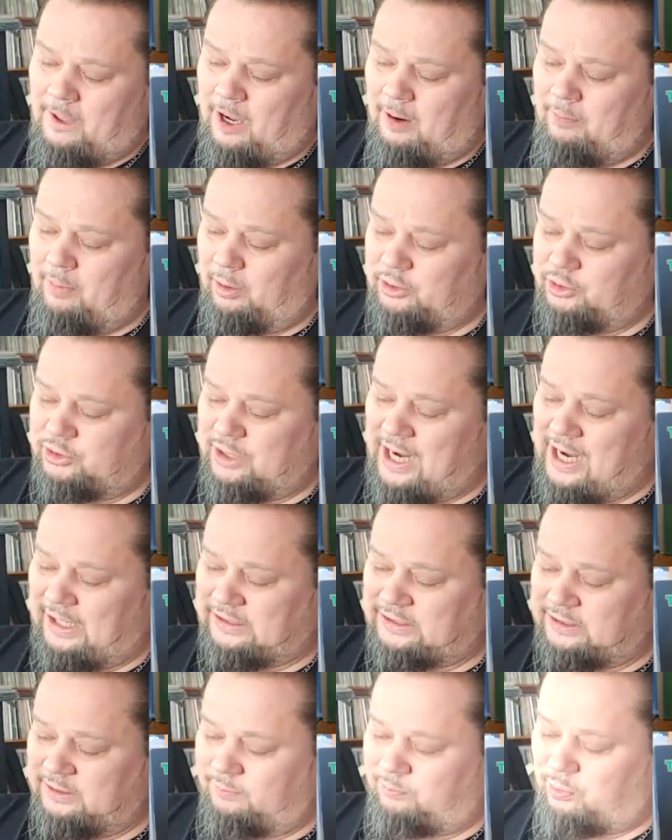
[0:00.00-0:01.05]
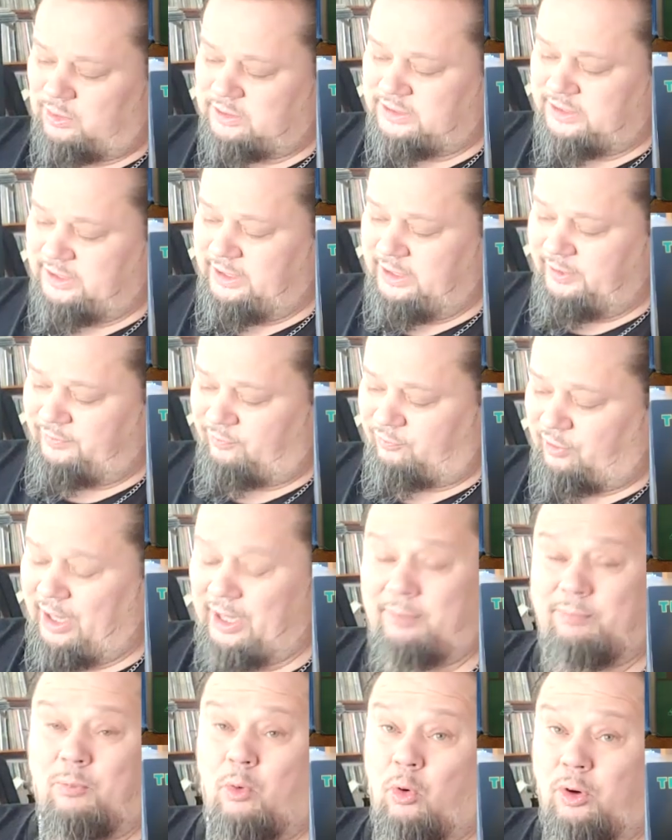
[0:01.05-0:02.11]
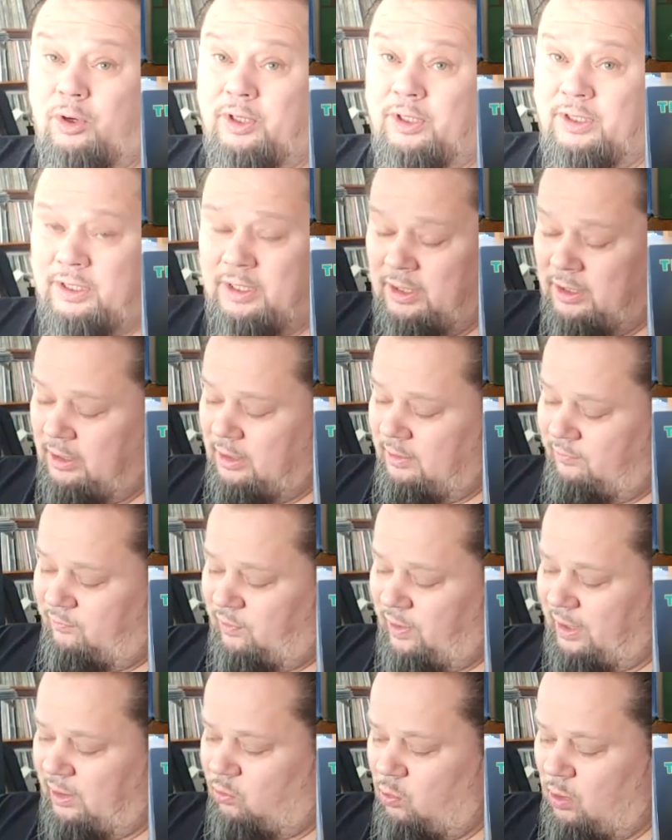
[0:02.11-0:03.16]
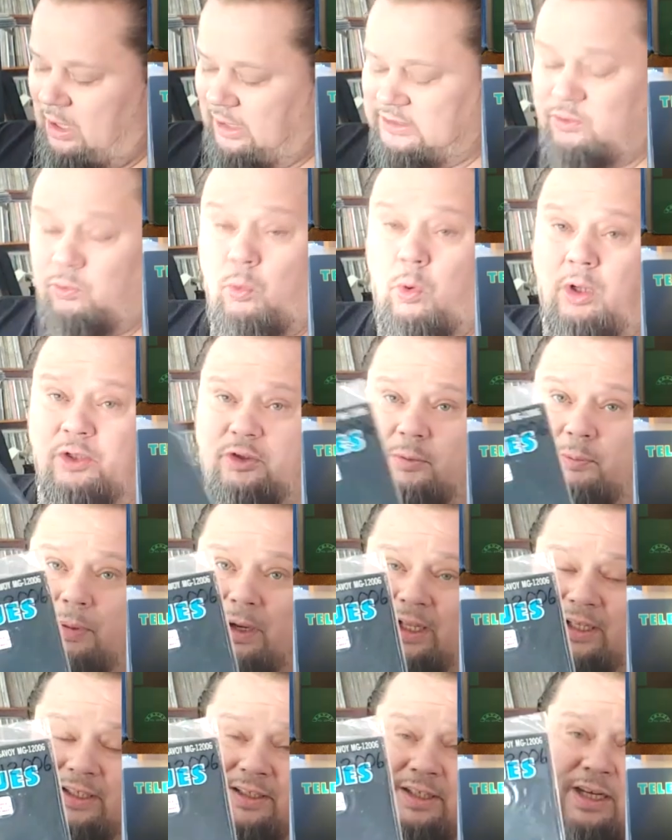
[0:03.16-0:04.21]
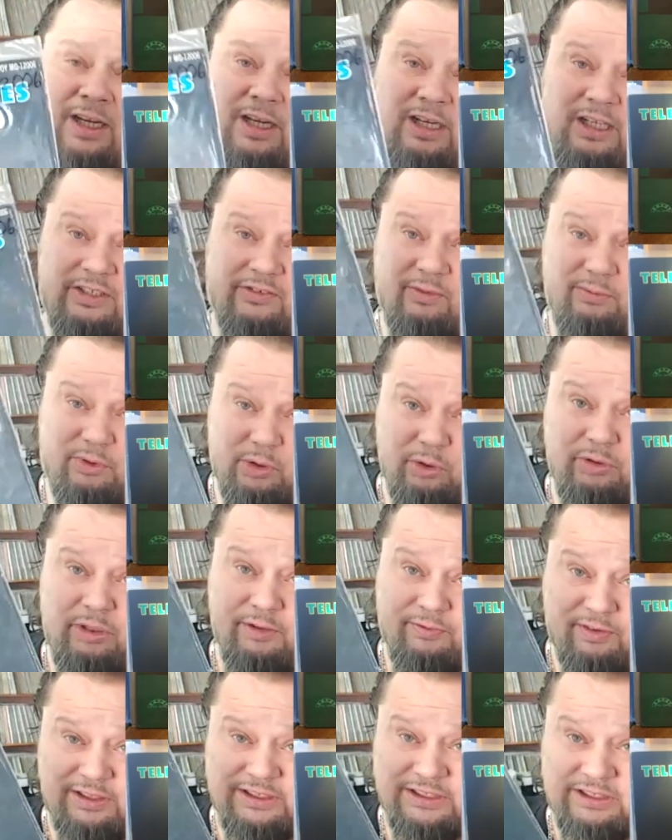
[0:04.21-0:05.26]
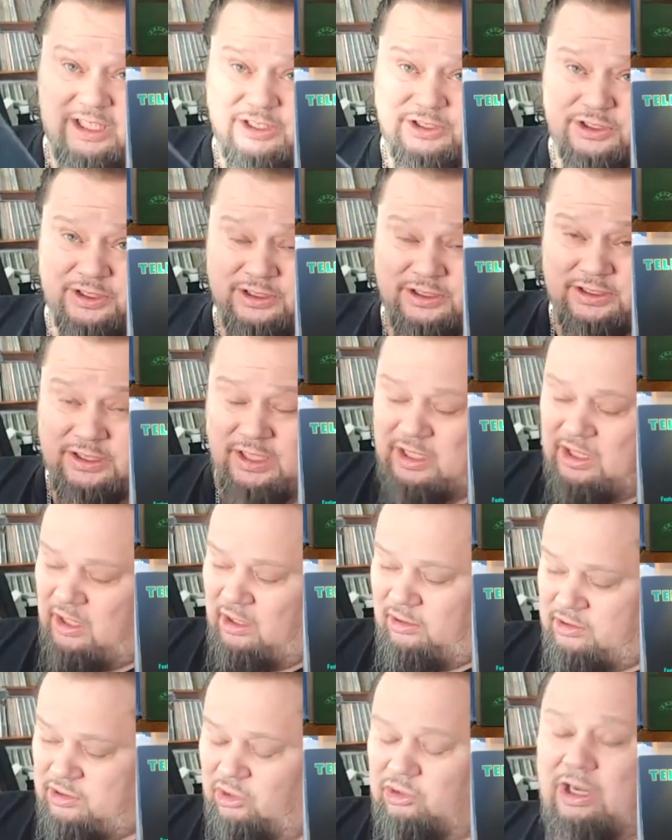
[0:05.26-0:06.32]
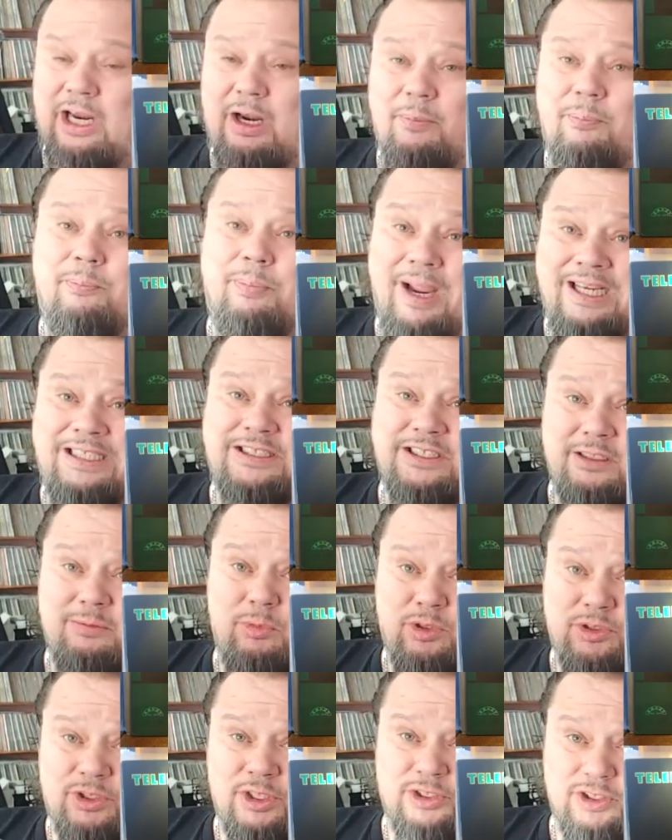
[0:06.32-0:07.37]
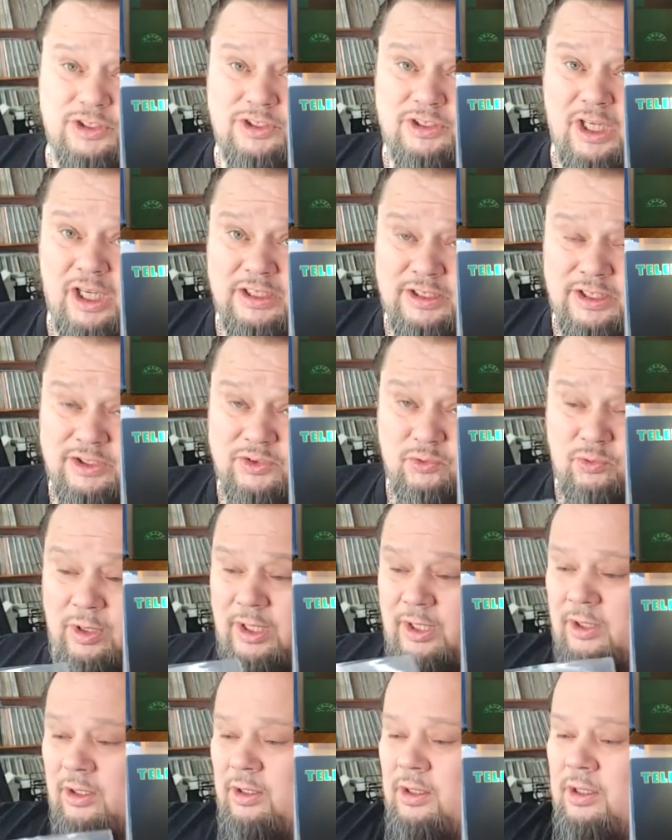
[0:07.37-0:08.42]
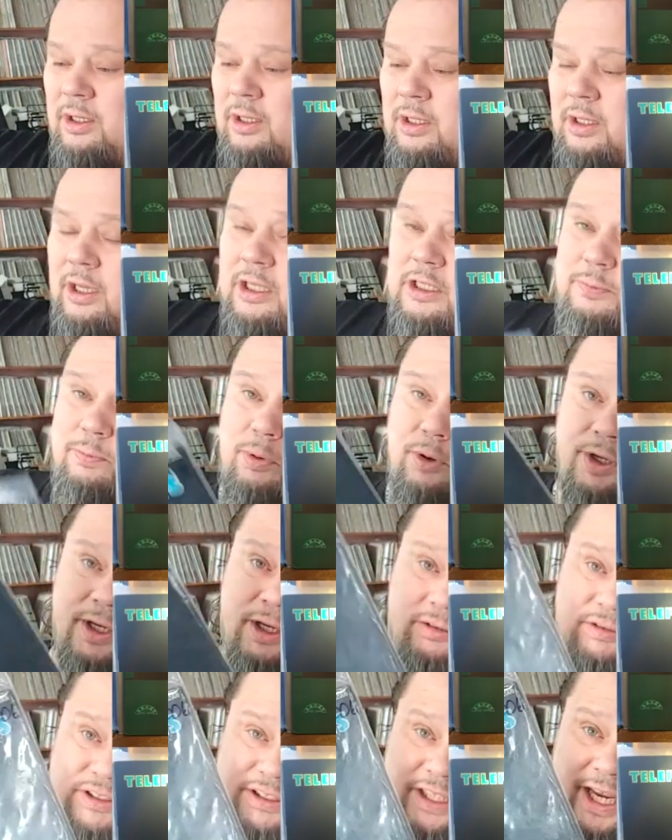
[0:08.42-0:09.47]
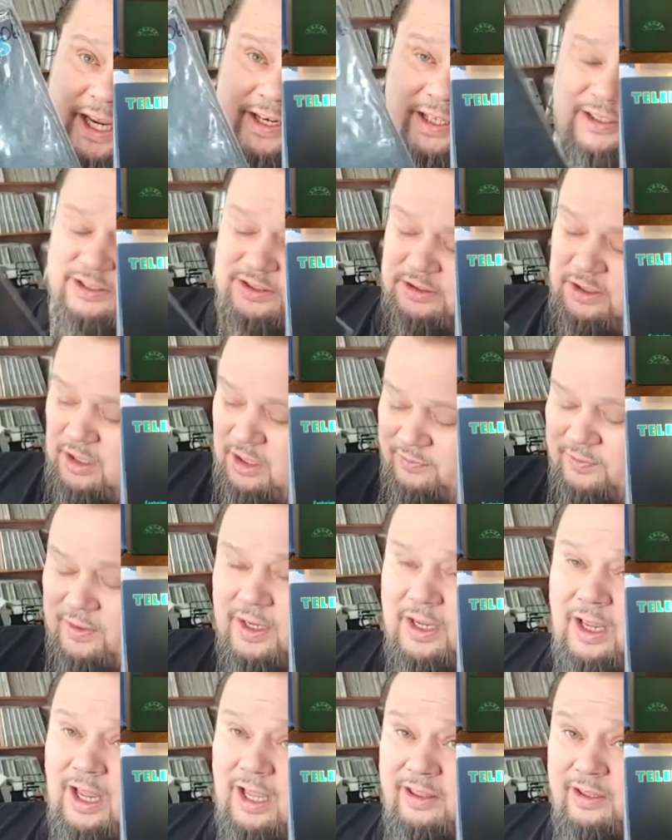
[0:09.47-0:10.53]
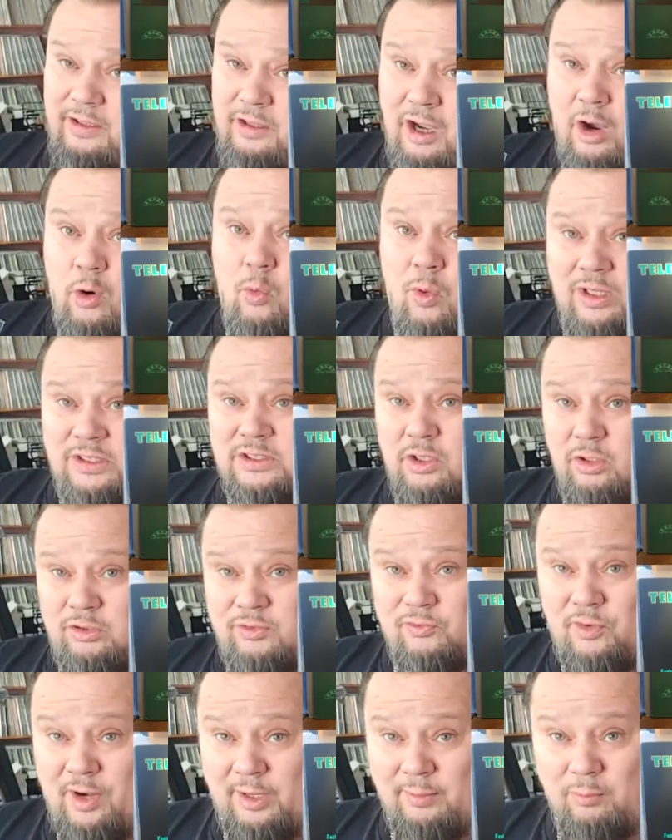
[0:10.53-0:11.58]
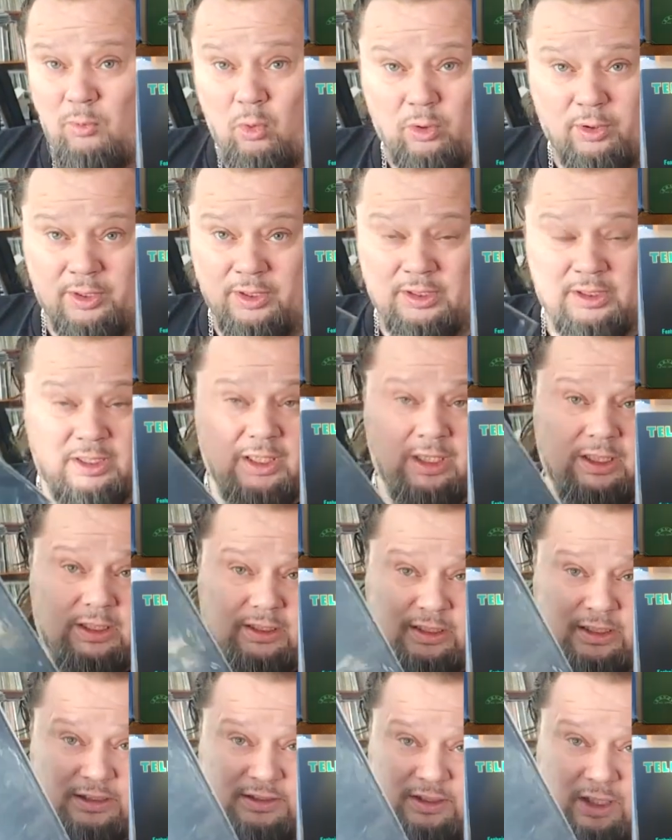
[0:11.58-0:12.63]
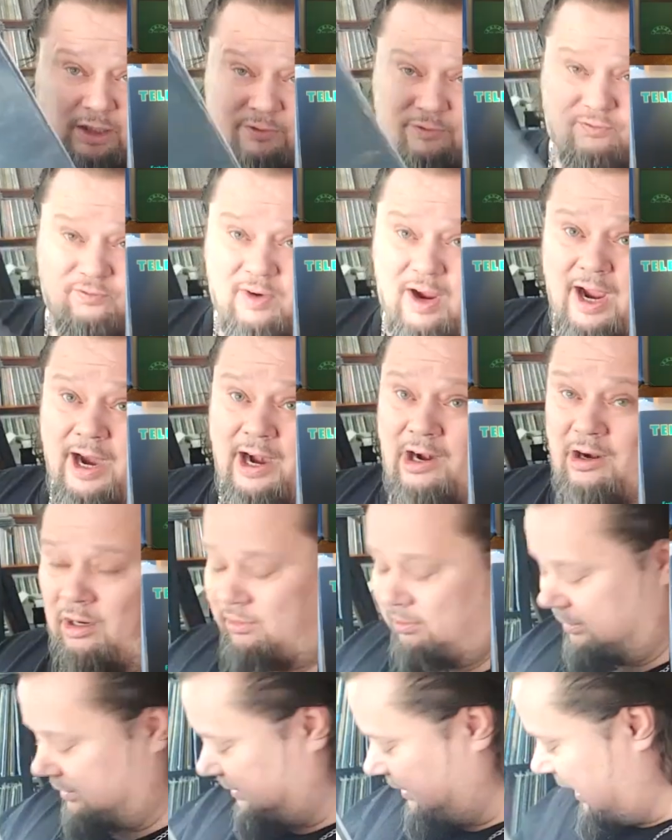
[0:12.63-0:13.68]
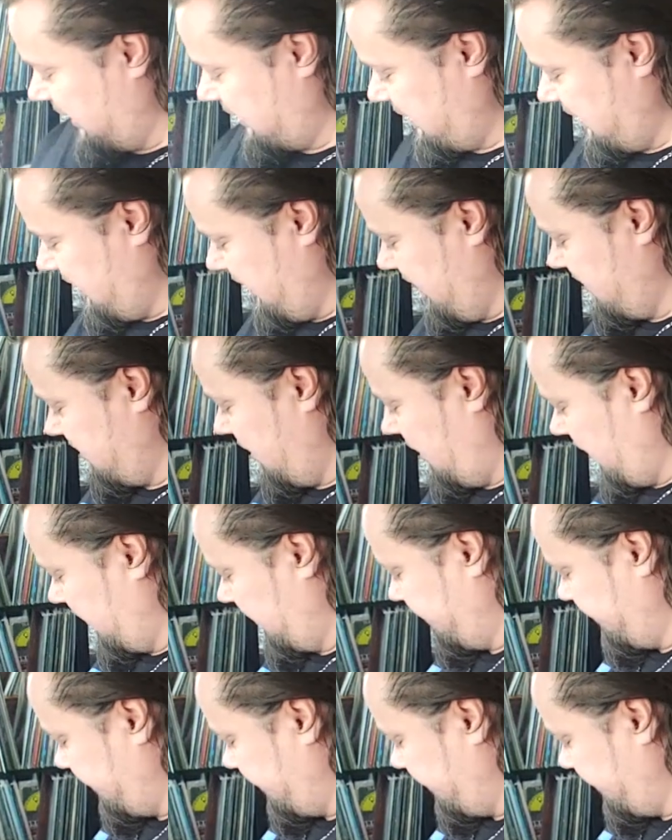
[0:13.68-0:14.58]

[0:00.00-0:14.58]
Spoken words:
Milt Jackson, Percy Heath, Frank Morgan, Frank West, Walter Benton. It's from two different sessions. There's a lot of bassy musicians on this record. It's pretty outstanding stuff. And the young West Coast Frank Morgan is on fire on the side that he's on.